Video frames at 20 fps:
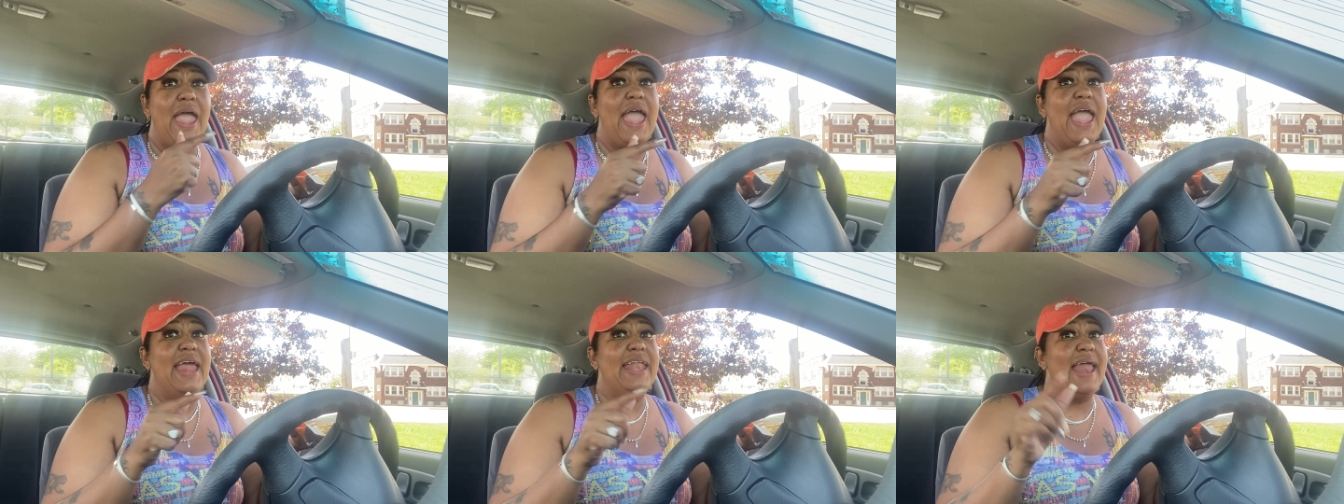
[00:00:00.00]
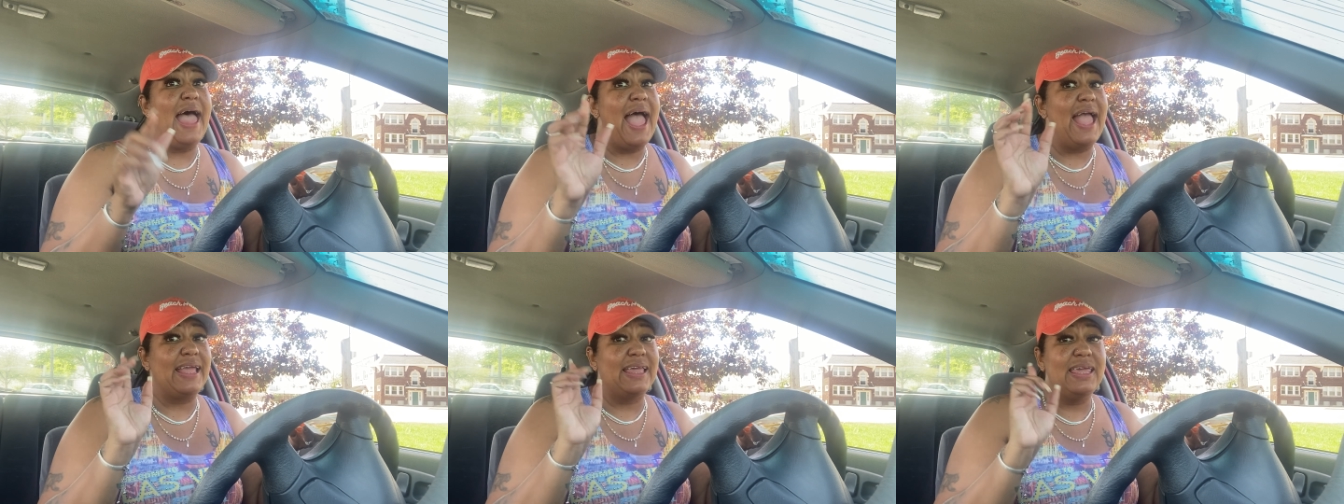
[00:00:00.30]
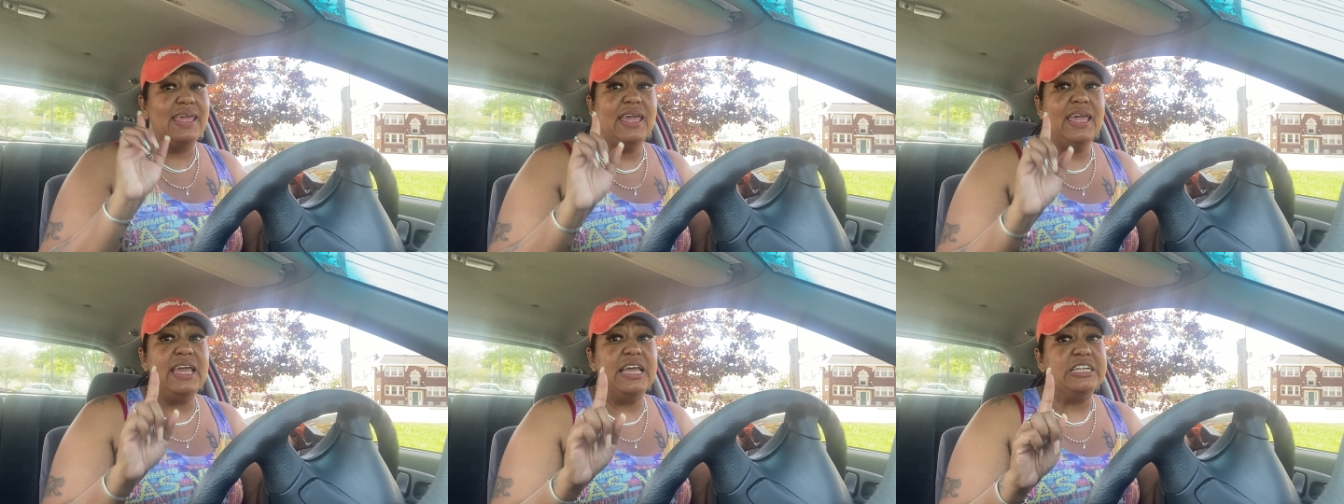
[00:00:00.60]
And I
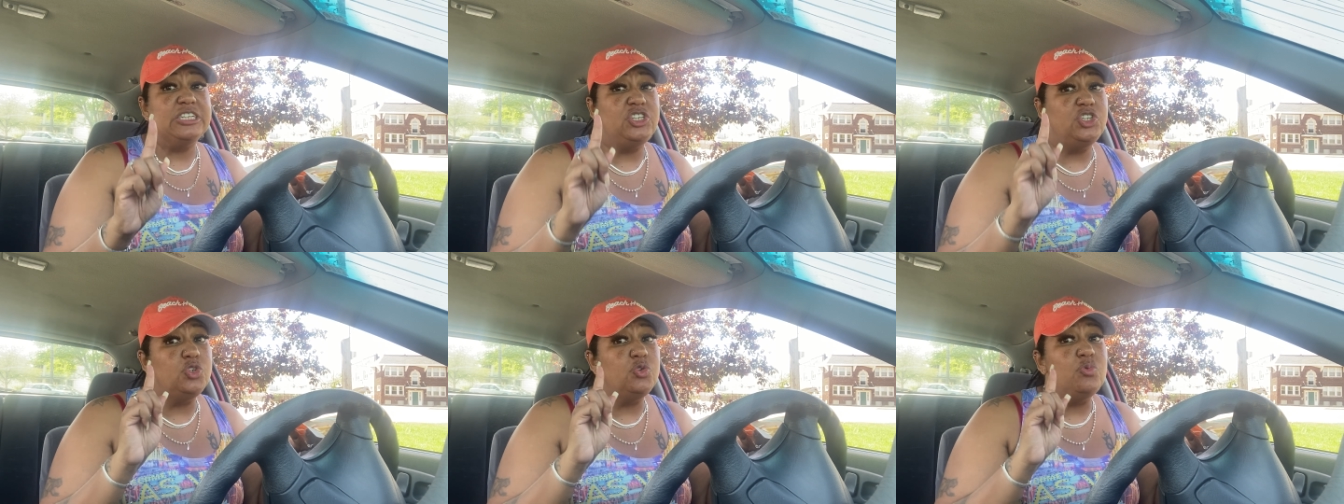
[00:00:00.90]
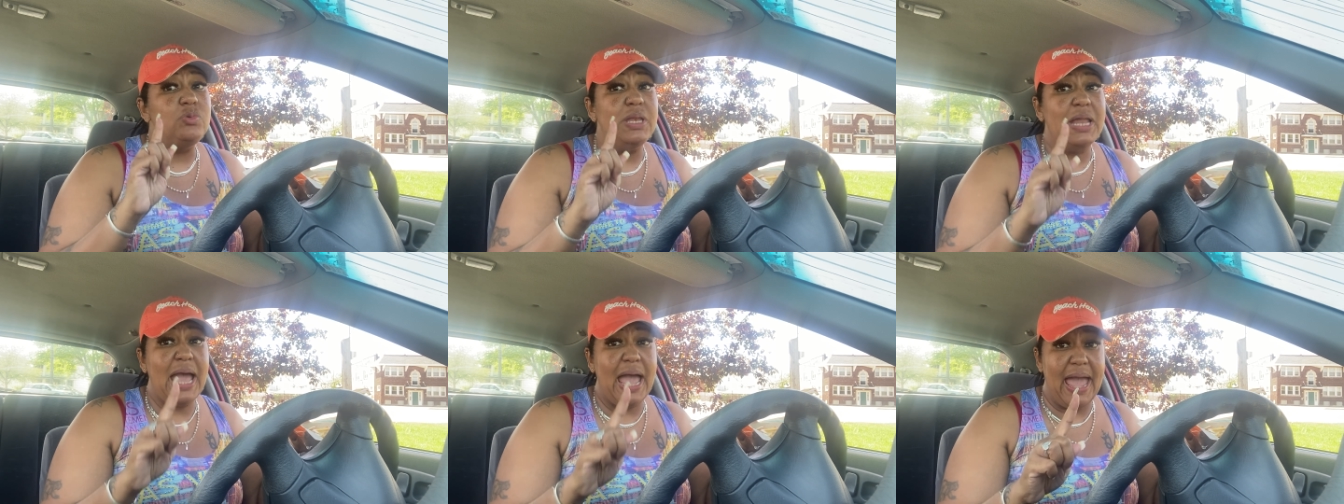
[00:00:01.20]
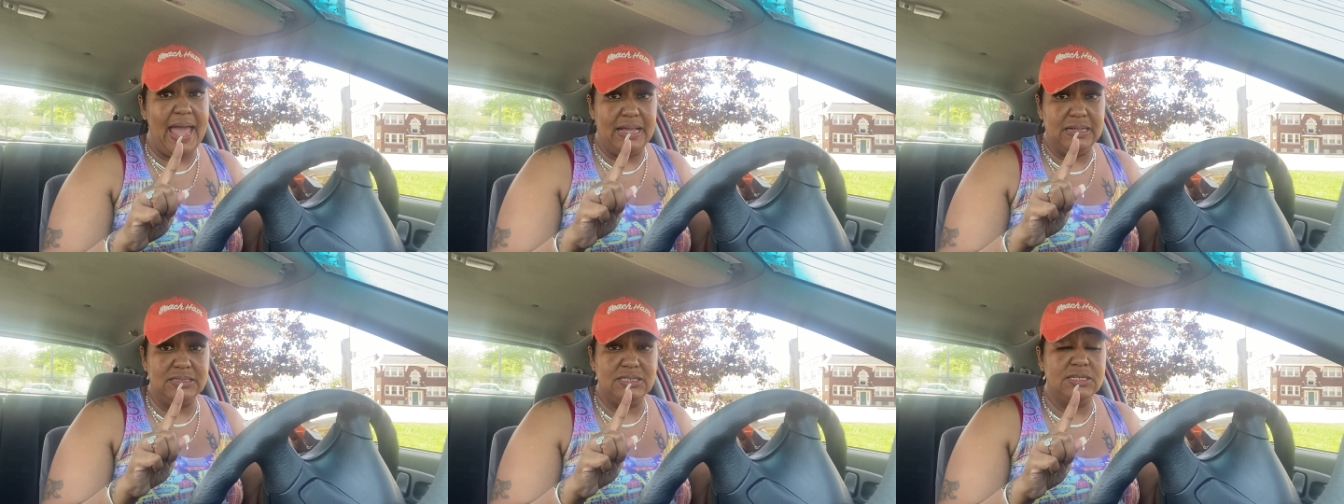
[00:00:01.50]
kid you
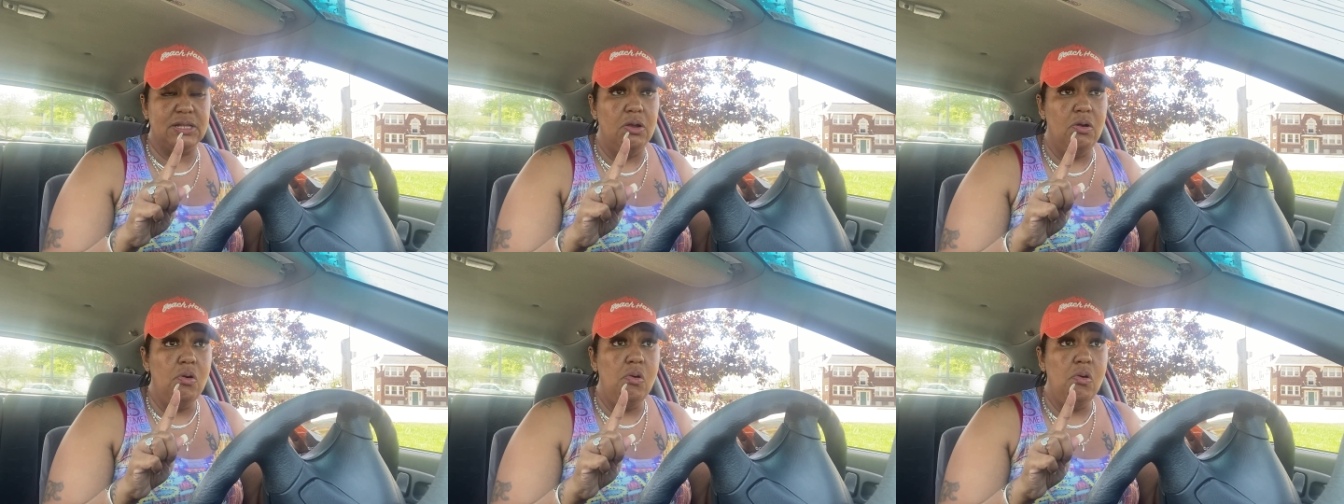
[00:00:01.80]
not,